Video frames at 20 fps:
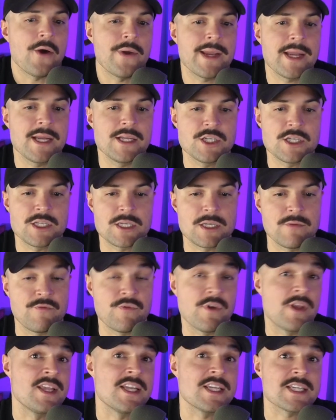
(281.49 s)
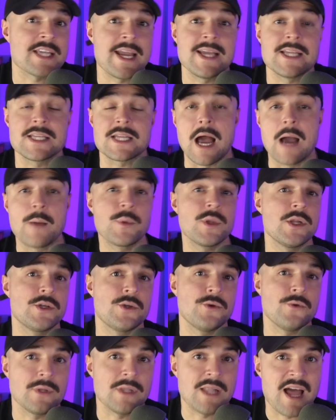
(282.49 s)
and just, in this case, I'm going to
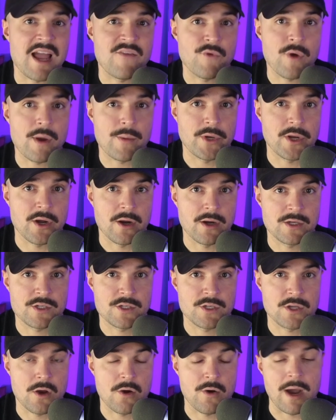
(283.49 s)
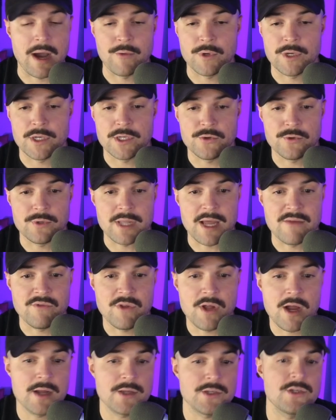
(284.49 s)
do a live webinar. So I want to do a live
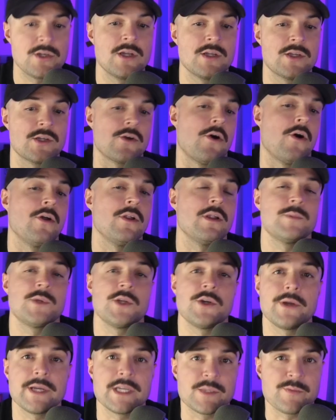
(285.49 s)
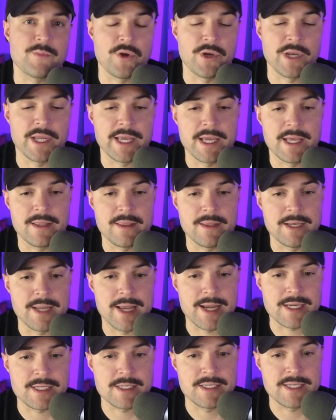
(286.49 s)
launch. So all I'm doing is putting in the
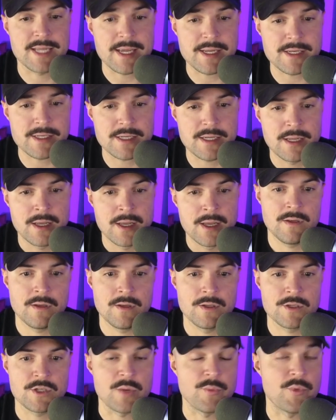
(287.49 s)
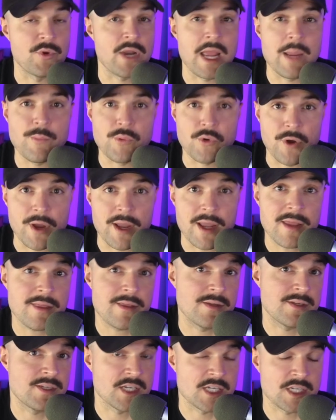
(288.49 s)
next date. So I put April 8th
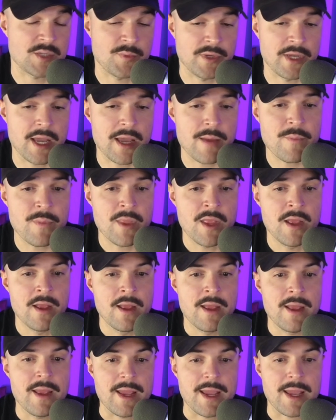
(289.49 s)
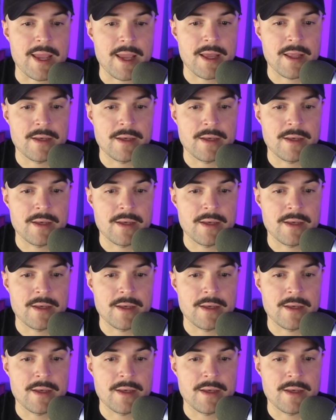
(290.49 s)
at 6 p.m. And